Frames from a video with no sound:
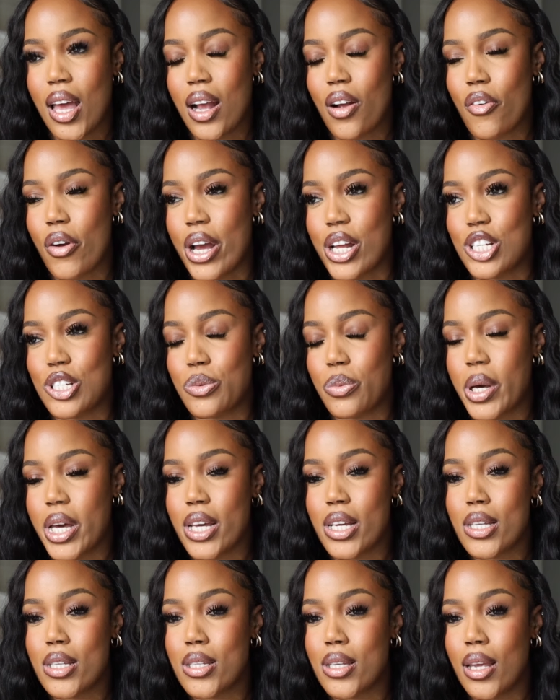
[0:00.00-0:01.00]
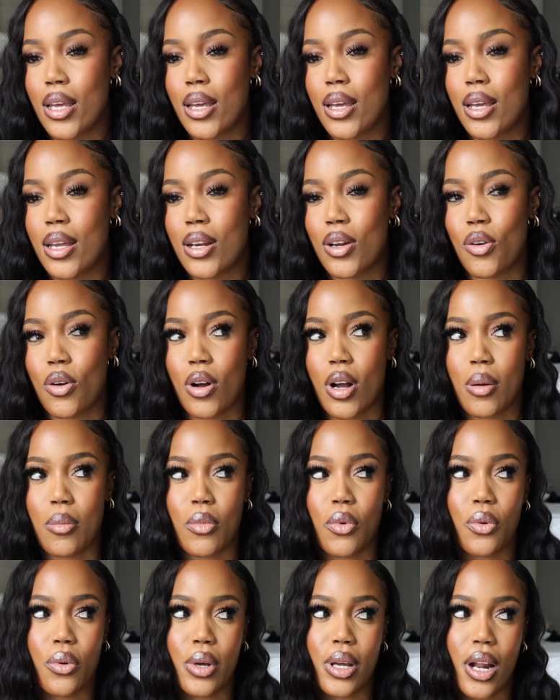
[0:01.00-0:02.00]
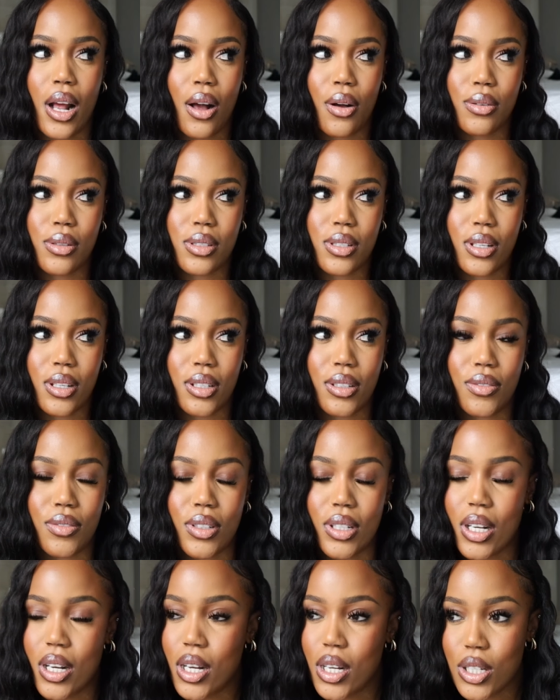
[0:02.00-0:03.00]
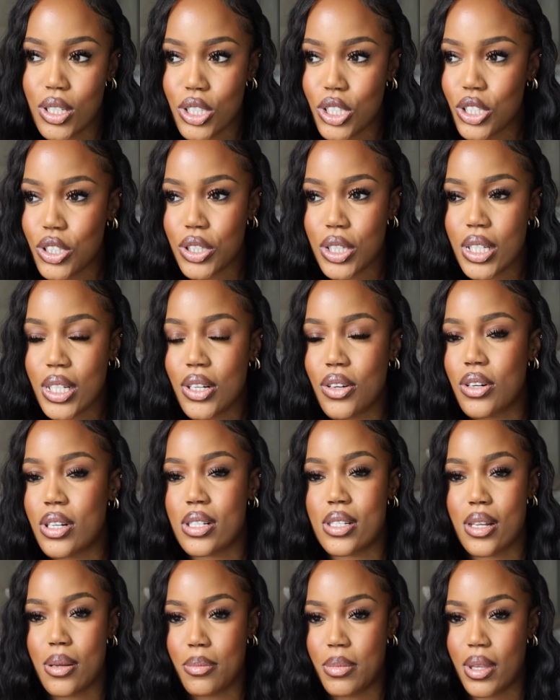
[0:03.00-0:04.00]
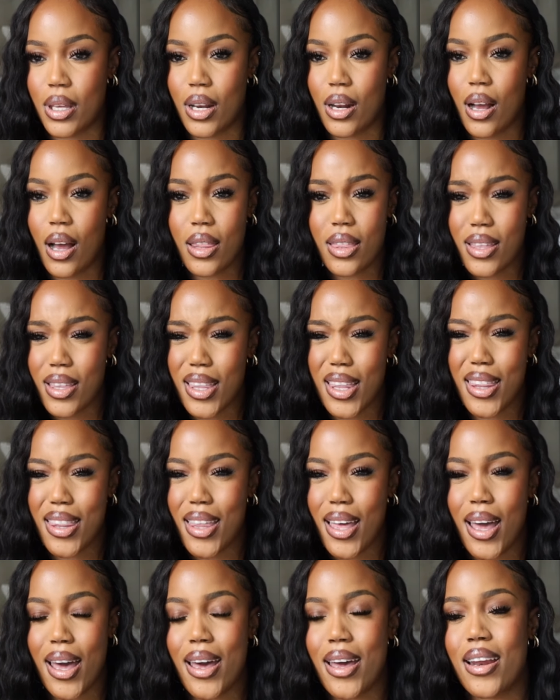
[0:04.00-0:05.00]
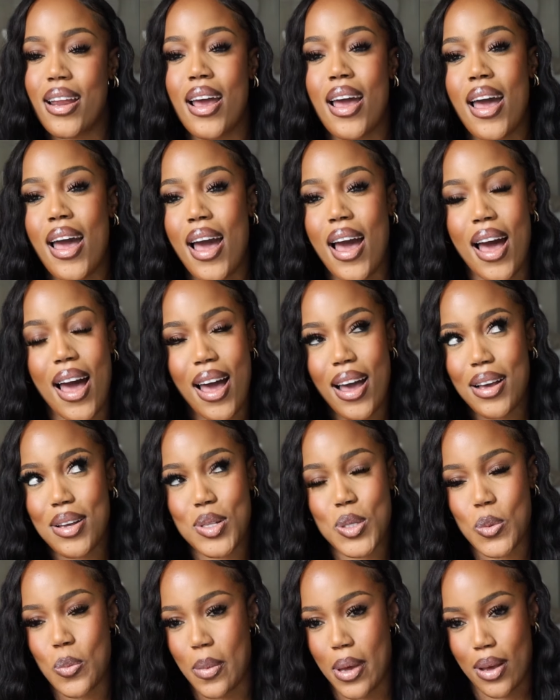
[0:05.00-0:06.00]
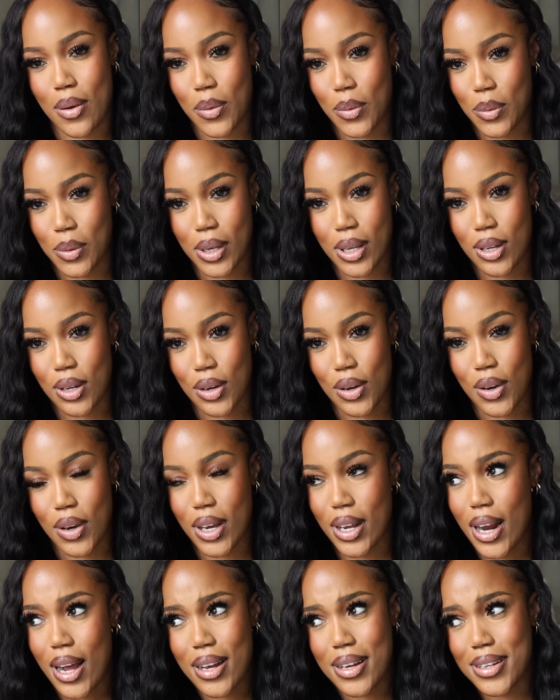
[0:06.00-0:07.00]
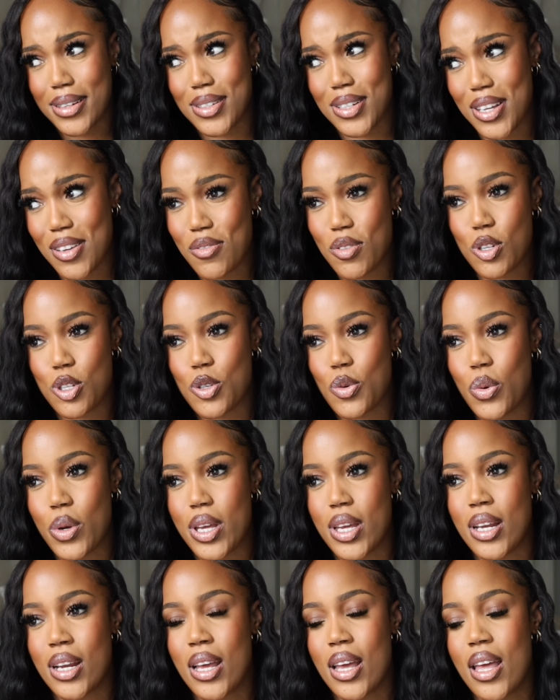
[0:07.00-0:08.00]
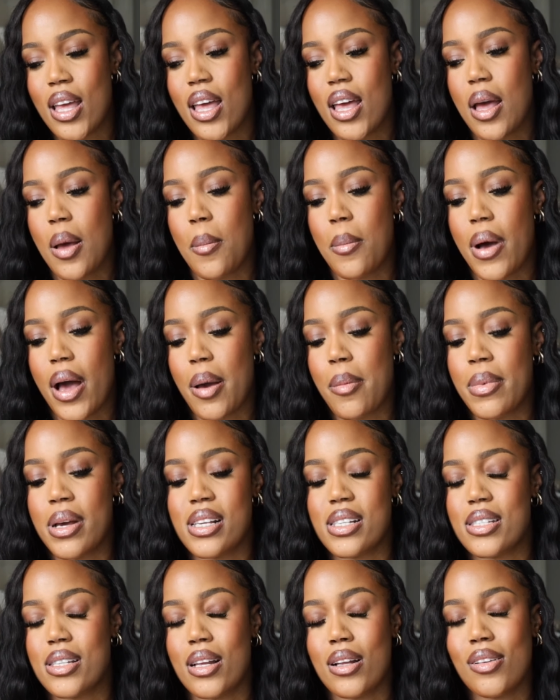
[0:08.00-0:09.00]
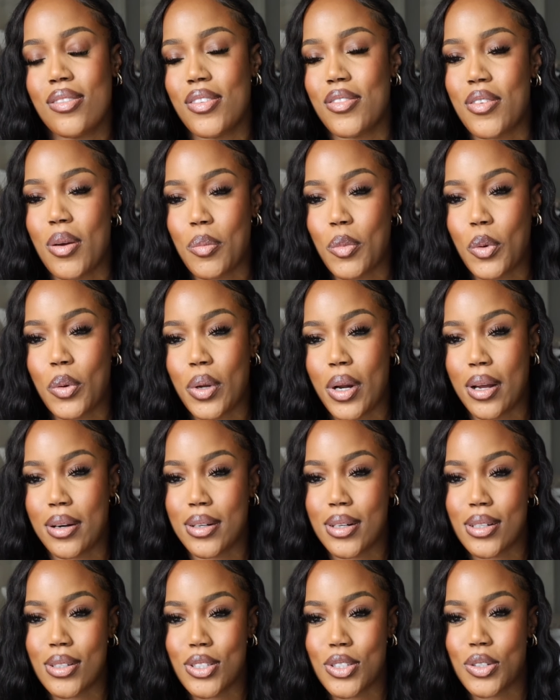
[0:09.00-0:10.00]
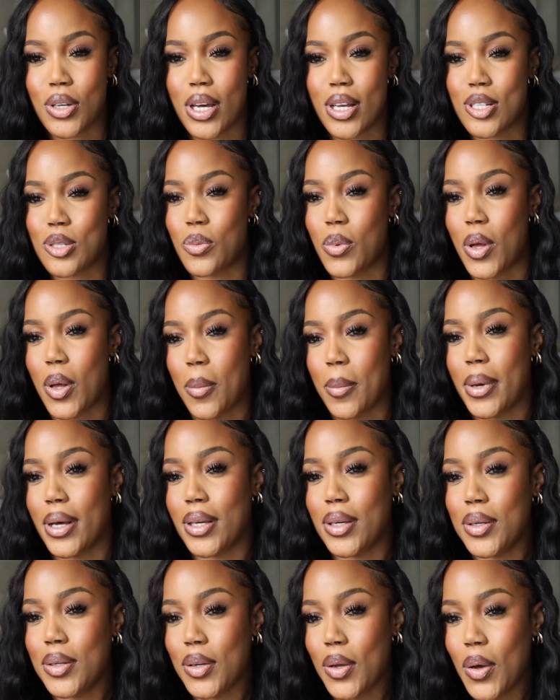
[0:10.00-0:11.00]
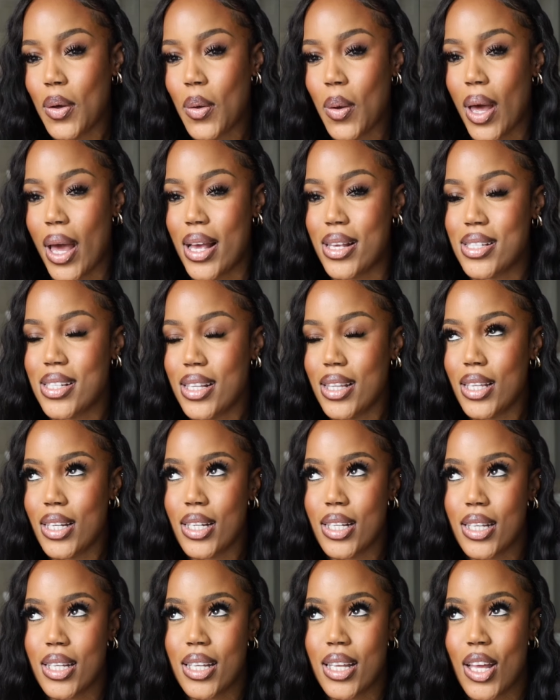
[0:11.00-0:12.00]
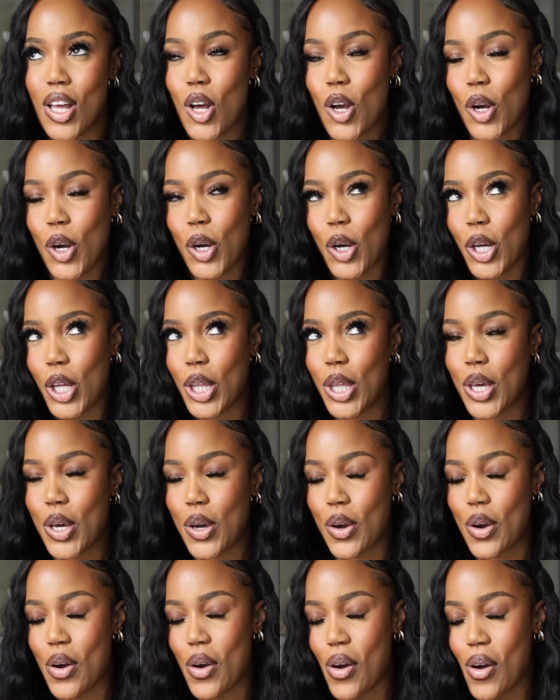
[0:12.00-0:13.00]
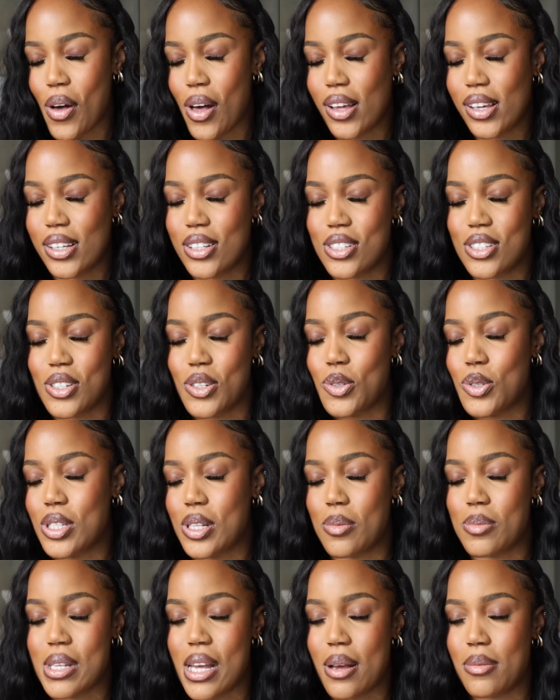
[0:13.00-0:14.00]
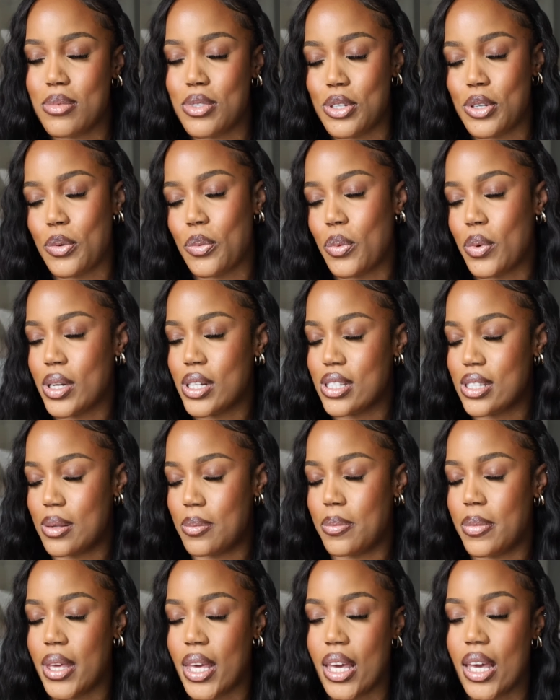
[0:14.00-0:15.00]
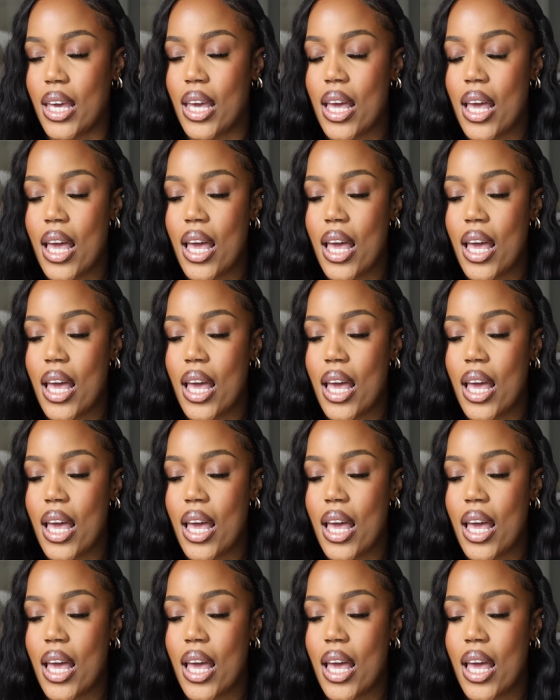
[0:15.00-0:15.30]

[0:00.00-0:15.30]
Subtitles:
graduation, or I'm going out of the country or something. Other than that, I could do my own hair, and I could even do it by myself if I'm going out of country as well. But you know, as a little girly girl, you don't, sometimes you want to be